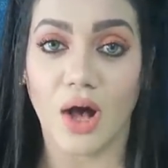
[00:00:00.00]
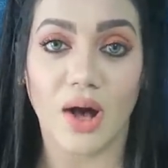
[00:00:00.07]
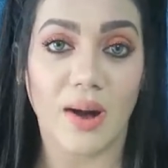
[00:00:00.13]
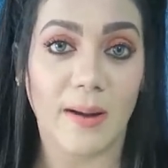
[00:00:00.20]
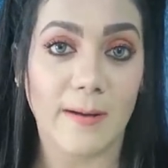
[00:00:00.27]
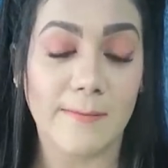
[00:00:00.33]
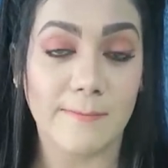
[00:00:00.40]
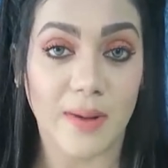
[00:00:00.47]

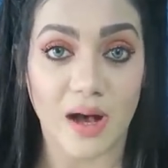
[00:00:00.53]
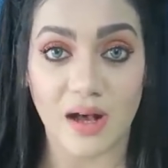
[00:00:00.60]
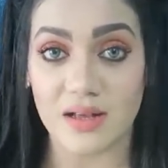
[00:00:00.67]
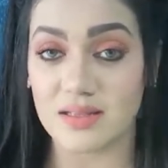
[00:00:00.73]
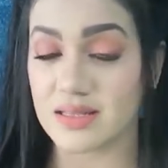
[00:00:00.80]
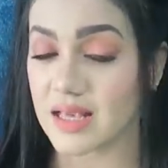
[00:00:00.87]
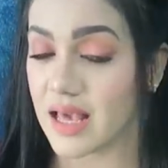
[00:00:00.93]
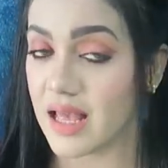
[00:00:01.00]

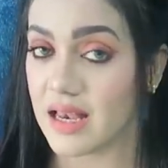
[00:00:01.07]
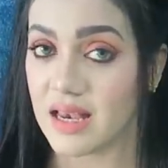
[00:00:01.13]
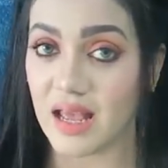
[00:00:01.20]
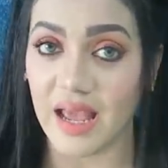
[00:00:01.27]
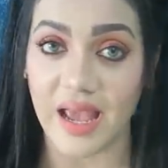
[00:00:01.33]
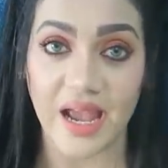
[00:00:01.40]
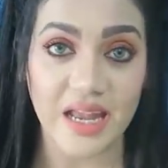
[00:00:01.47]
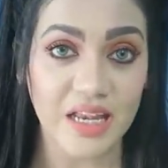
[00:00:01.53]
mask, and
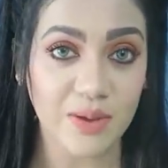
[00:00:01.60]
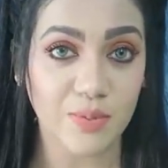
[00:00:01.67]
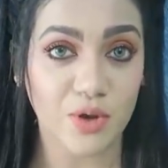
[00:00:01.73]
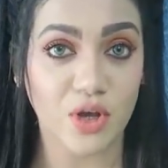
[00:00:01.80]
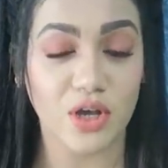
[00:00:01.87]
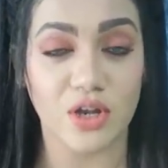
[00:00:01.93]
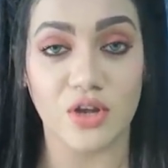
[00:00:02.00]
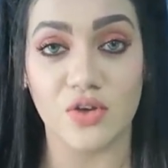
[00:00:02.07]

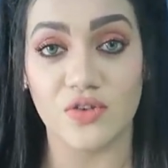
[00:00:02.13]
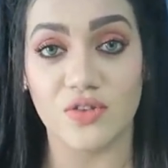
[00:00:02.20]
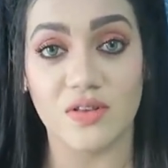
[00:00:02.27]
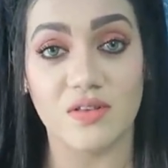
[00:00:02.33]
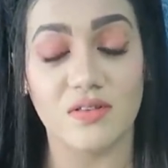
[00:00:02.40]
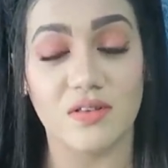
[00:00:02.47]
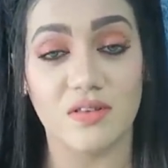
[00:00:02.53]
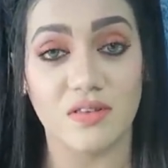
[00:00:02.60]
anybody can use
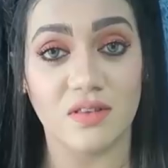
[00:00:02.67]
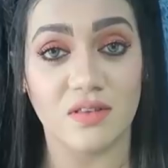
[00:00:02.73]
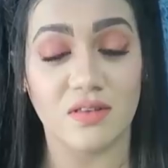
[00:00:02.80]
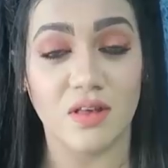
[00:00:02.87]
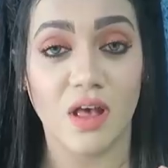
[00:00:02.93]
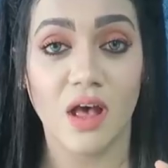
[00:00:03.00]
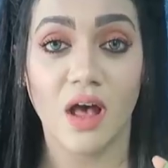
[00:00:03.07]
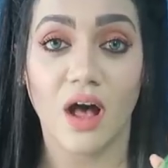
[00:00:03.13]
this. This
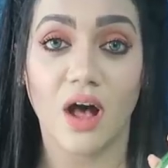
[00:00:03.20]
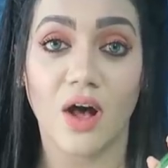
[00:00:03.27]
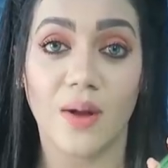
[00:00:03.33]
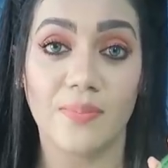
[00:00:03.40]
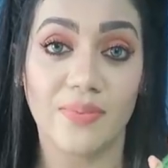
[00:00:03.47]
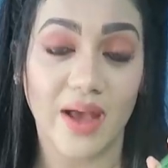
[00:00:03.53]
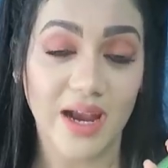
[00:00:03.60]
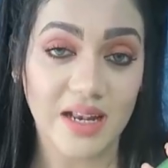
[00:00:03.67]
is
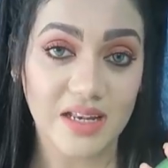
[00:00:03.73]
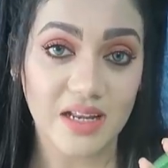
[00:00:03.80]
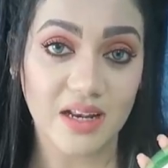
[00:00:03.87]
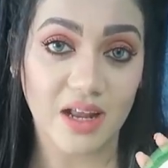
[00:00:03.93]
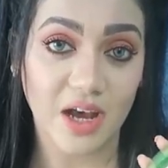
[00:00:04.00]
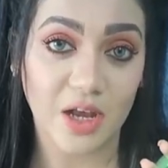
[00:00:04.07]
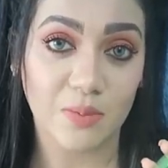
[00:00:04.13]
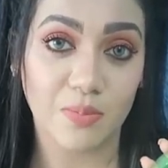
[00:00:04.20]

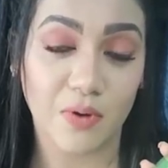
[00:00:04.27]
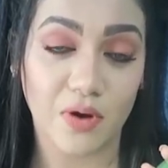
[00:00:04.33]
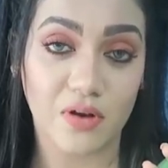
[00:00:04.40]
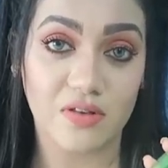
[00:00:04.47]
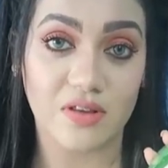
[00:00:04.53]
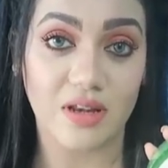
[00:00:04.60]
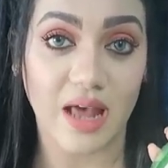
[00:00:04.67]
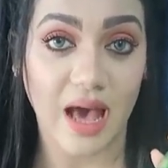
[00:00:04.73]

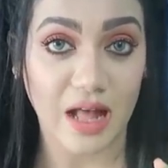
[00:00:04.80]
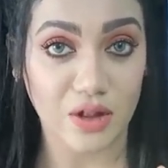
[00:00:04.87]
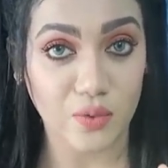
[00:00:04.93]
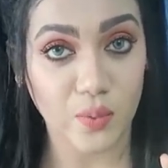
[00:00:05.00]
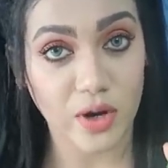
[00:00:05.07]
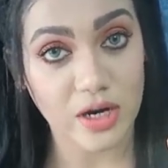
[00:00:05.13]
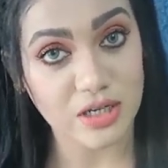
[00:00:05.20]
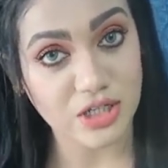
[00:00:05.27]
99%
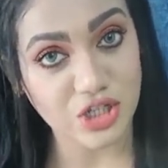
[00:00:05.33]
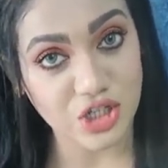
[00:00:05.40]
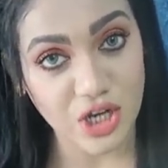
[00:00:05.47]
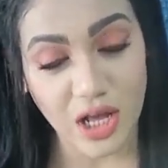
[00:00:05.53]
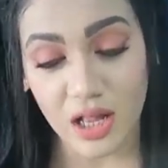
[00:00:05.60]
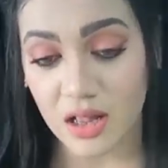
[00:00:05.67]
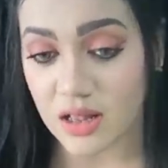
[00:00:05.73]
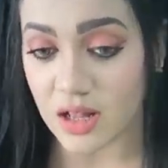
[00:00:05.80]
aloe vera
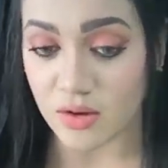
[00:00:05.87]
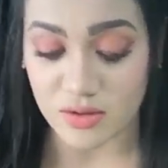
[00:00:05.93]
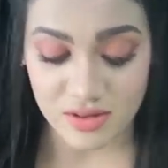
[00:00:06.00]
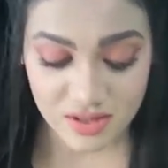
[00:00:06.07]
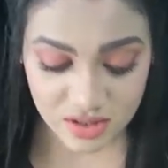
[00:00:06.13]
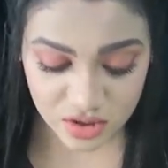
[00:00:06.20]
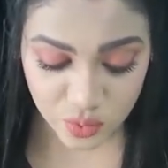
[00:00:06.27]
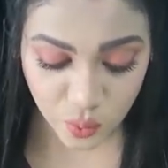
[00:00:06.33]
gel. Now,
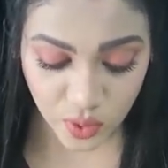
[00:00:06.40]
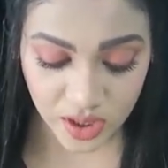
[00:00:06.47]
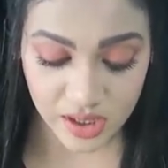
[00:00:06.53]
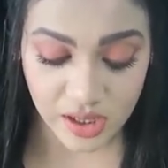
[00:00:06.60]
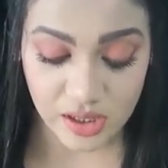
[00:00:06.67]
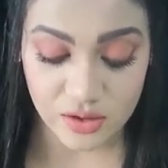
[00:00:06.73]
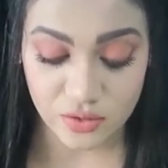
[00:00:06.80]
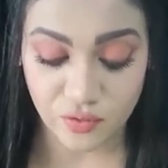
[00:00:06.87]
this
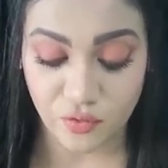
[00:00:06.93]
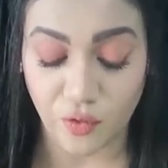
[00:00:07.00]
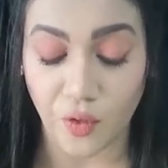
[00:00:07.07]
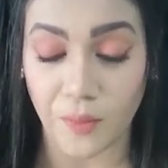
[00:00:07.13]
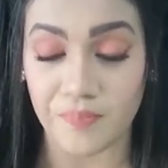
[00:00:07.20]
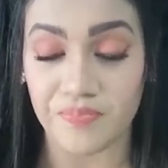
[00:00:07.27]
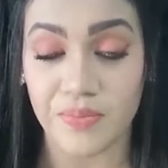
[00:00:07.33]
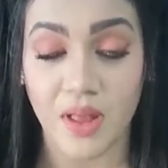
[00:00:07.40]
one is
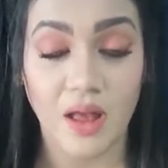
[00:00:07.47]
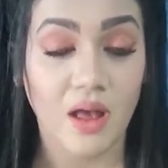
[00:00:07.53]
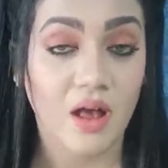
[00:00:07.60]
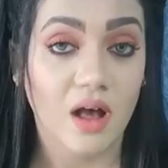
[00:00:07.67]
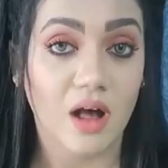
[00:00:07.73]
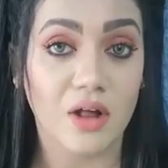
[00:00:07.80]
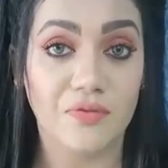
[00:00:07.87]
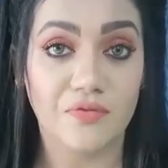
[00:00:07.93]
from
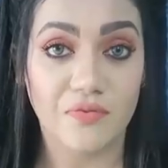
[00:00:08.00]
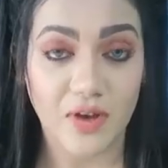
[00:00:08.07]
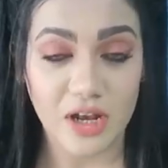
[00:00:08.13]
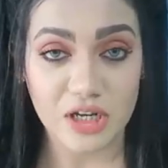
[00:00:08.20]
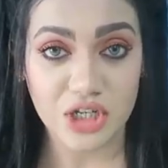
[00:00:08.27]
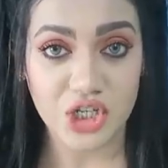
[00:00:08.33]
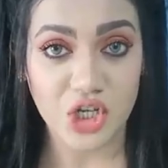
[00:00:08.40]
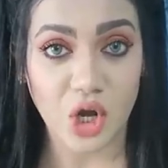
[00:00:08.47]
a
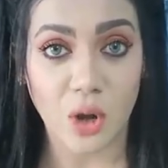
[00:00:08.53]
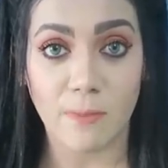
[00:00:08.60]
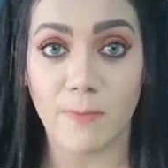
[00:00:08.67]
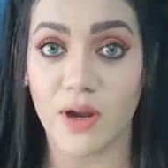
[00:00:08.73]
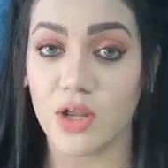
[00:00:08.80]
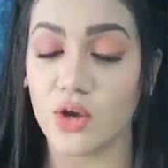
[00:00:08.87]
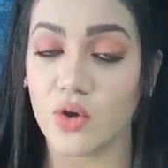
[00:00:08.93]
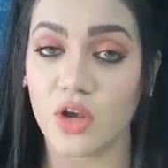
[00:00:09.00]
face shop,
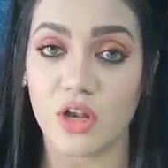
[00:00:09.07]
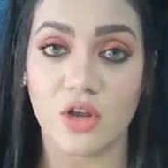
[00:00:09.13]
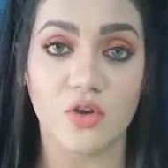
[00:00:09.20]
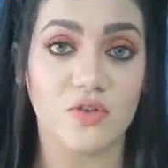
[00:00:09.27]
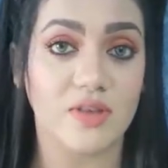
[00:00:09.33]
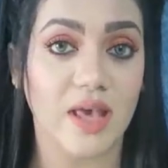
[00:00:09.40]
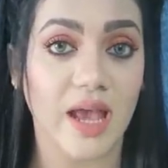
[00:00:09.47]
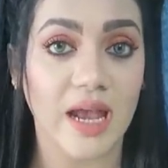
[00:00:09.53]
but you can
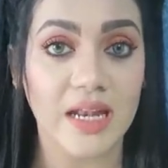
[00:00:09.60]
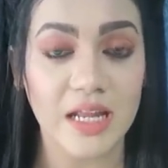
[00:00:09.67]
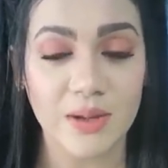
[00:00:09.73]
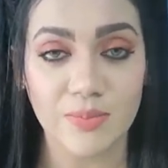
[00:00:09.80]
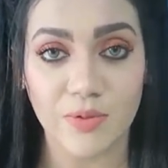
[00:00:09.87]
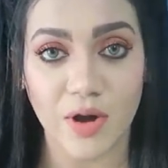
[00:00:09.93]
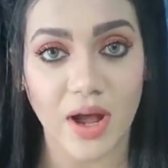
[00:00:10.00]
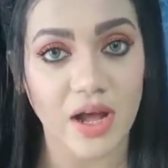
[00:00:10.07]
use
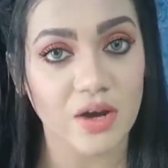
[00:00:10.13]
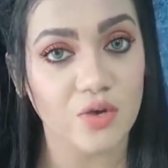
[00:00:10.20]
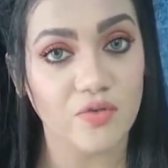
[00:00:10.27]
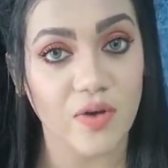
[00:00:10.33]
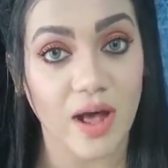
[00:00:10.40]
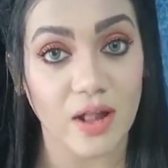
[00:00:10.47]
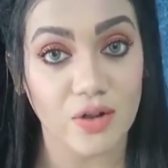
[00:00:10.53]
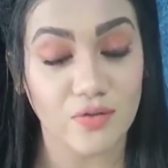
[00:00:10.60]
any brand of
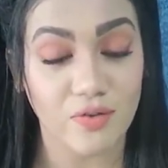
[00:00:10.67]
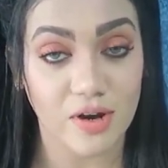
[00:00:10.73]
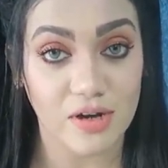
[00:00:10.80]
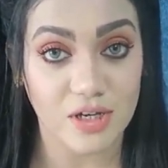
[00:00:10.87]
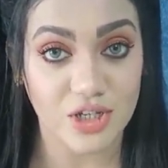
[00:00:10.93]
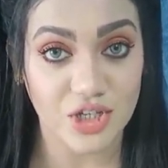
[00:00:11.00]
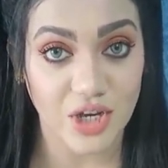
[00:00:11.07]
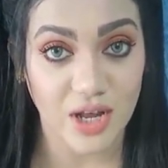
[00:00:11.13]
aloe
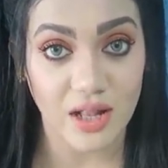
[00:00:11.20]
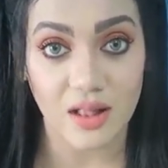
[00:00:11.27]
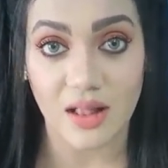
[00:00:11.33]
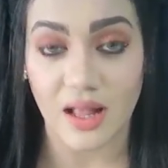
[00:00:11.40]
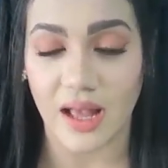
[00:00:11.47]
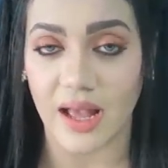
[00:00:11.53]
vera gel.